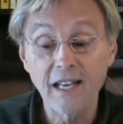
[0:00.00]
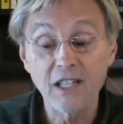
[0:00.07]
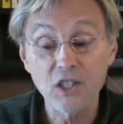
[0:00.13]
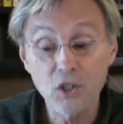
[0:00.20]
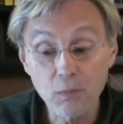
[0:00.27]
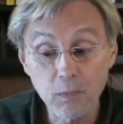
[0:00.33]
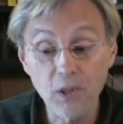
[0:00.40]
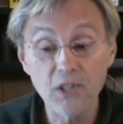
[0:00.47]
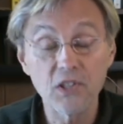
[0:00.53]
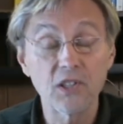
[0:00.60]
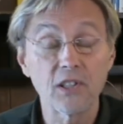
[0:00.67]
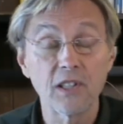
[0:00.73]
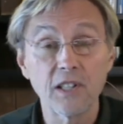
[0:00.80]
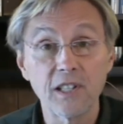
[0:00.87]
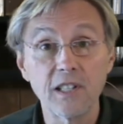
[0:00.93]
and
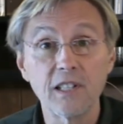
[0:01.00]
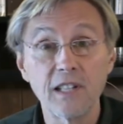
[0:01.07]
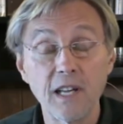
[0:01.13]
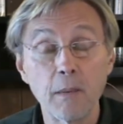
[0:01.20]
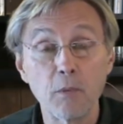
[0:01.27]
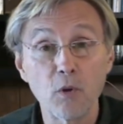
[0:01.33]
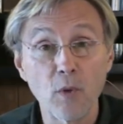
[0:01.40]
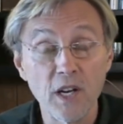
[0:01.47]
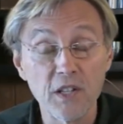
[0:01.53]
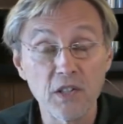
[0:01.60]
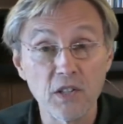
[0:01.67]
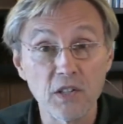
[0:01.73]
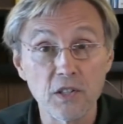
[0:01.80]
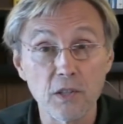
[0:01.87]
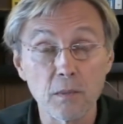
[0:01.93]
explicitly condemned
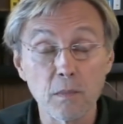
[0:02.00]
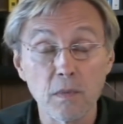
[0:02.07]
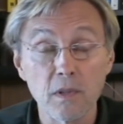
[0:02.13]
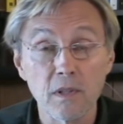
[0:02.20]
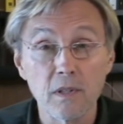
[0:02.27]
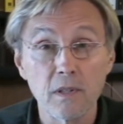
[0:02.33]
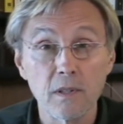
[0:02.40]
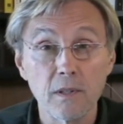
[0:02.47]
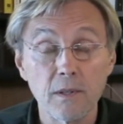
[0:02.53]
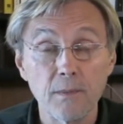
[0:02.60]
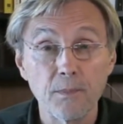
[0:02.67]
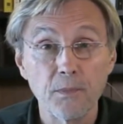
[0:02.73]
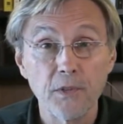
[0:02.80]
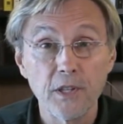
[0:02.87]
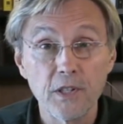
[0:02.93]
racism.
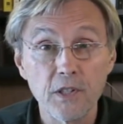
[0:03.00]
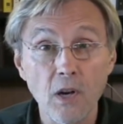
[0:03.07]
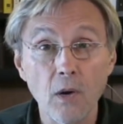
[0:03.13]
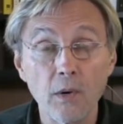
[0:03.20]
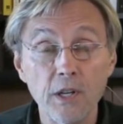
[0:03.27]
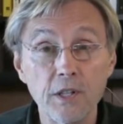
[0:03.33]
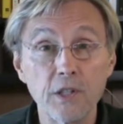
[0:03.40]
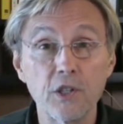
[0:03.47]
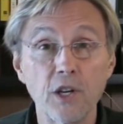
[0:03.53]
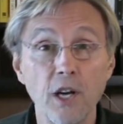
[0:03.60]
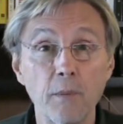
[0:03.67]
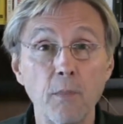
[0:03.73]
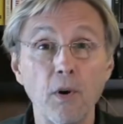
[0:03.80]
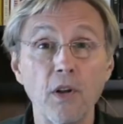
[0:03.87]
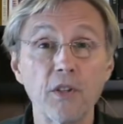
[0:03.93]
He's going to
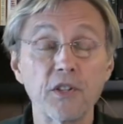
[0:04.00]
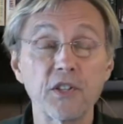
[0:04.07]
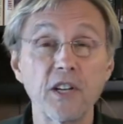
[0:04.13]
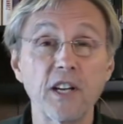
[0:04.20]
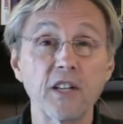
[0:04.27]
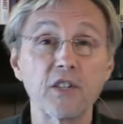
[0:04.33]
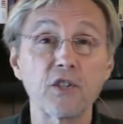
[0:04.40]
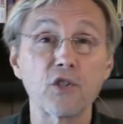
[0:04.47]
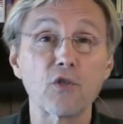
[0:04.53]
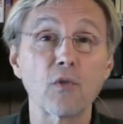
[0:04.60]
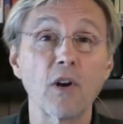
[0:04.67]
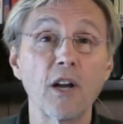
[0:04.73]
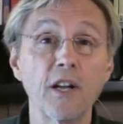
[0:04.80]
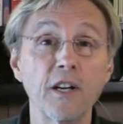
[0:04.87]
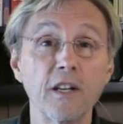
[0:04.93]
John Paul II's
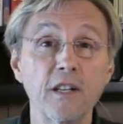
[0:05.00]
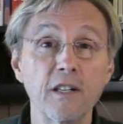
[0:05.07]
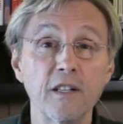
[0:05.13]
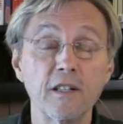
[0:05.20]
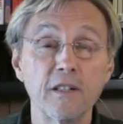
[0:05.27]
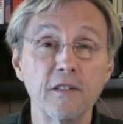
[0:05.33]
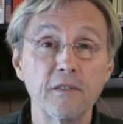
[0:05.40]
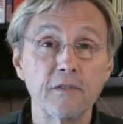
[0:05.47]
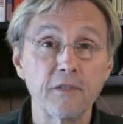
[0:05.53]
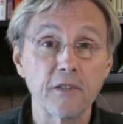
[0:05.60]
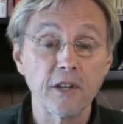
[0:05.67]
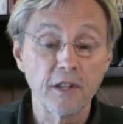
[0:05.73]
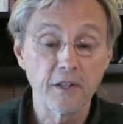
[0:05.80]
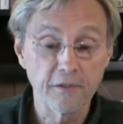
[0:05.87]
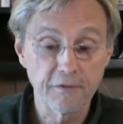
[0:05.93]
shrine for
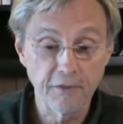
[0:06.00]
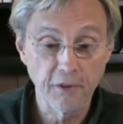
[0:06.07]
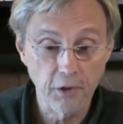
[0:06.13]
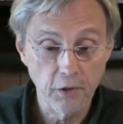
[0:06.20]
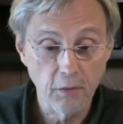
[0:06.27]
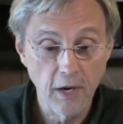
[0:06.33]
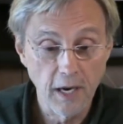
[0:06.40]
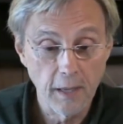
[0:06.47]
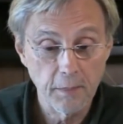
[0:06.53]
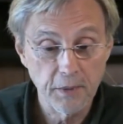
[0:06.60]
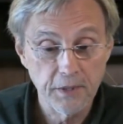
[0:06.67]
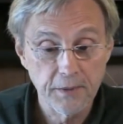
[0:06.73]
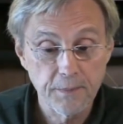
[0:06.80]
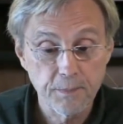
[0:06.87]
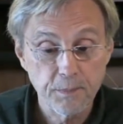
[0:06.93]
another photo op.
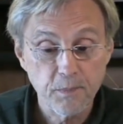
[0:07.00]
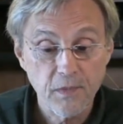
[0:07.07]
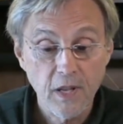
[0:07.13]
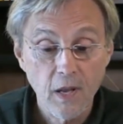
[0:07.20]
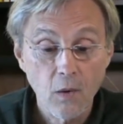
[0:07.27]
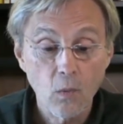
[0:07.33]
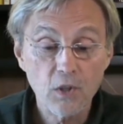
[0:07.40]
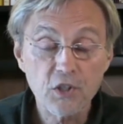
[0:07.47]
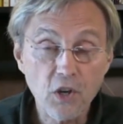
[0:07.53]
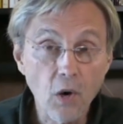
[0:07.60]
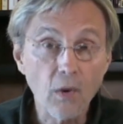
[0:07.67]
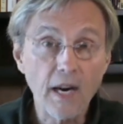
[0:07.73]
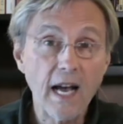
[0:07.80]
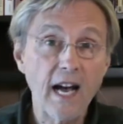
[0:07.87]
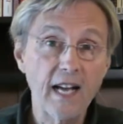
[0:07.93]
What's
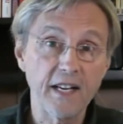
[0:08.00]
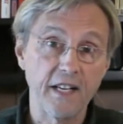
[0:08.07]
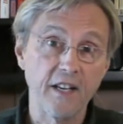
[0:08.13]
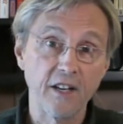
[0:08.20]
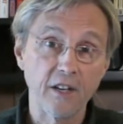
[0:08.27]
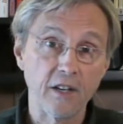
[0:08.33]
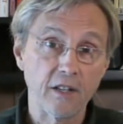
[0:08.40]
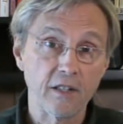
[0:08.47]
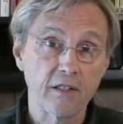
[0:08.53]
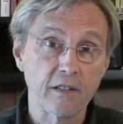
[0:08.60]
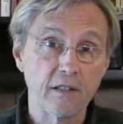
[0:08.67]
going on here?